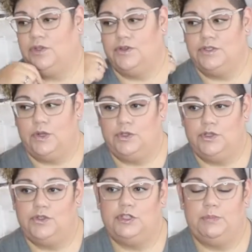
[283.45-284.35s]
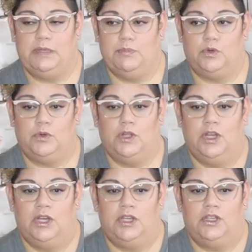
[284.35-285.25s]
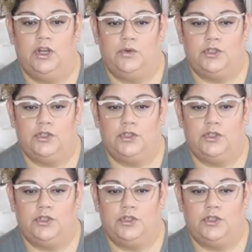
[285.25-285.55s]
You're so used to people, you know,